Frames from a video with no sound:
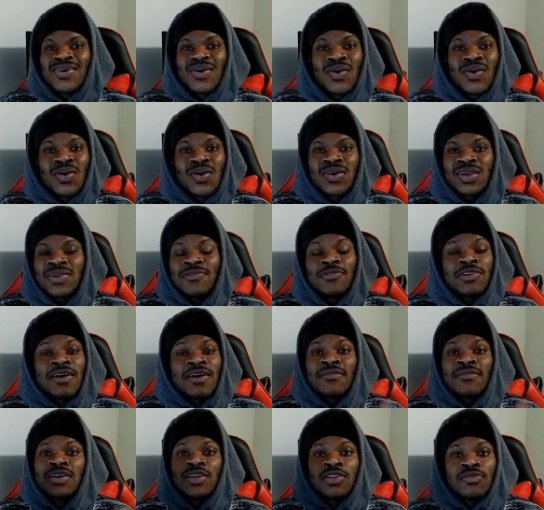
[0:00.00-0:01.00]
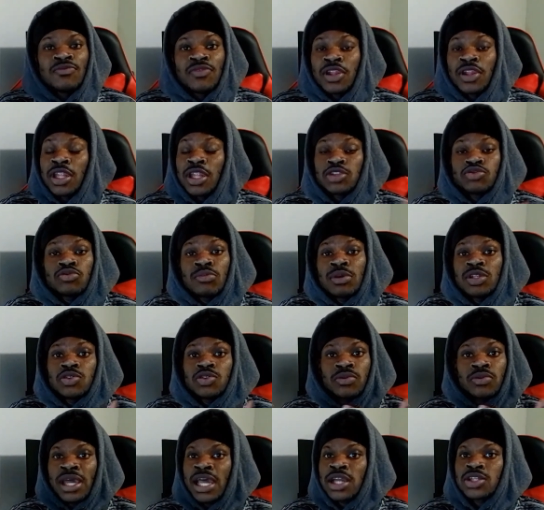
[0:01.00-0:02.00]
or if you have another video that you want me
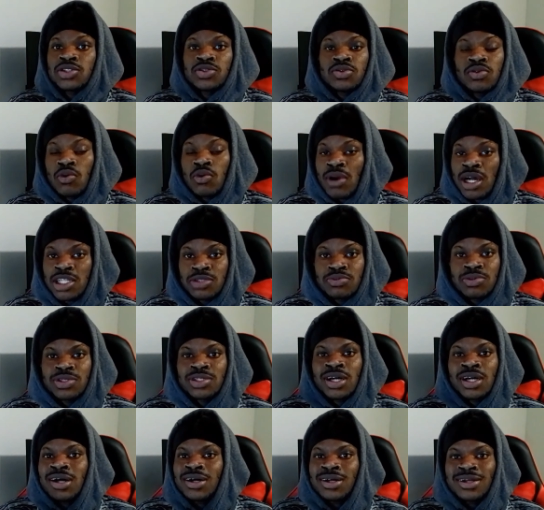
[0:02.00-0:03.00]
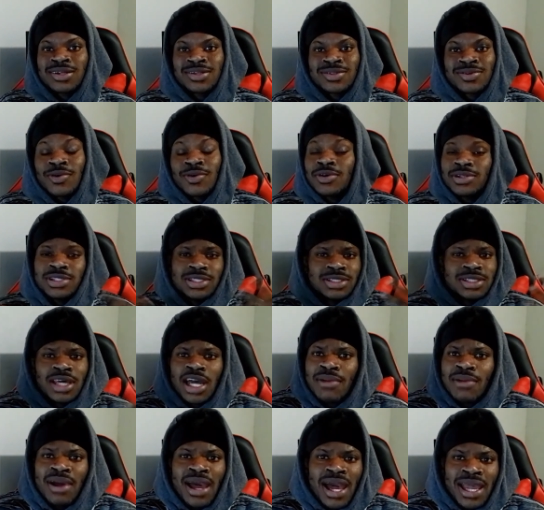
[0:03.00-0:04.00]
to react to or watch with y'all, or just
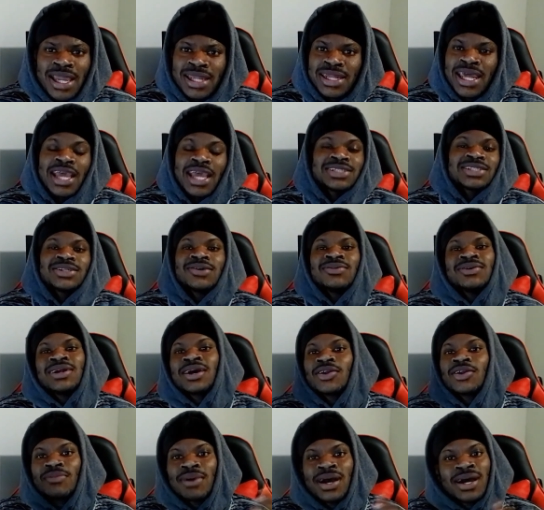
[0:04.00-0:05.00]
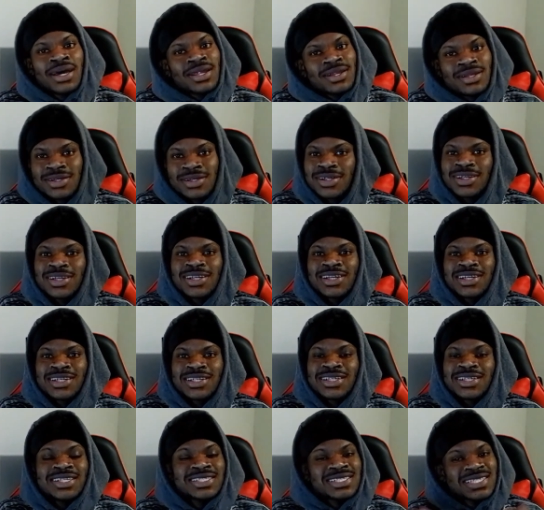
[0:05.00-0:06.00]
talk about how your day is going. I don't mind.
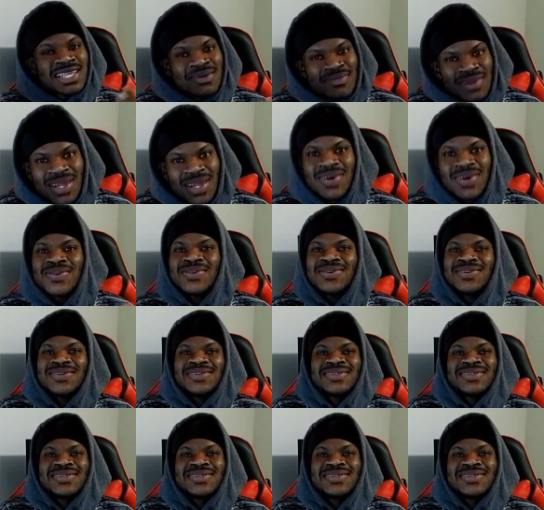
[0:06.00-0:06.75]
Just let me know.